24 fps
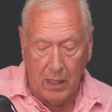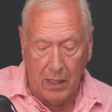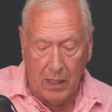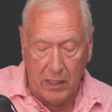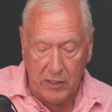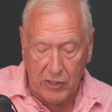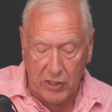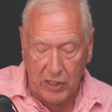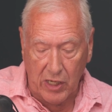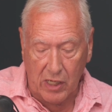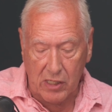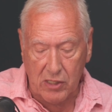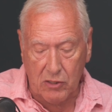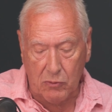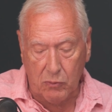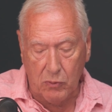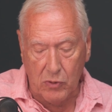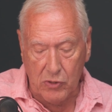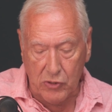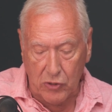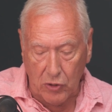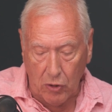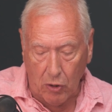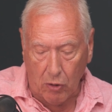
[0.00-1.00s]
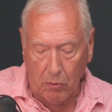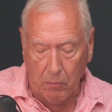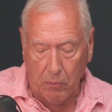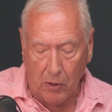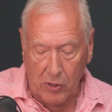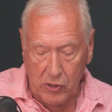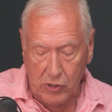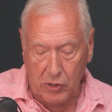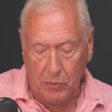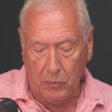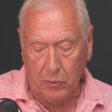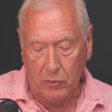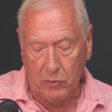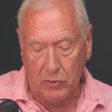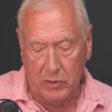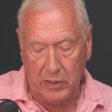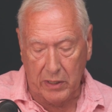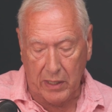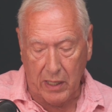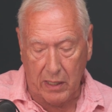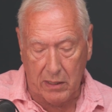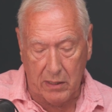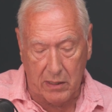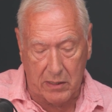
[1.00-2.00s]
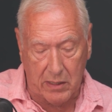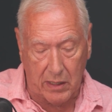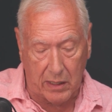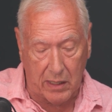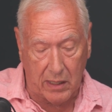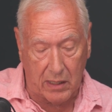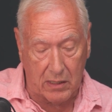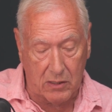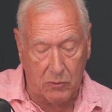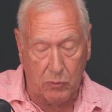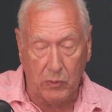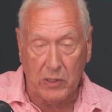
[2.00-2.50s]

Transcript: It just was not possible to get the tickets.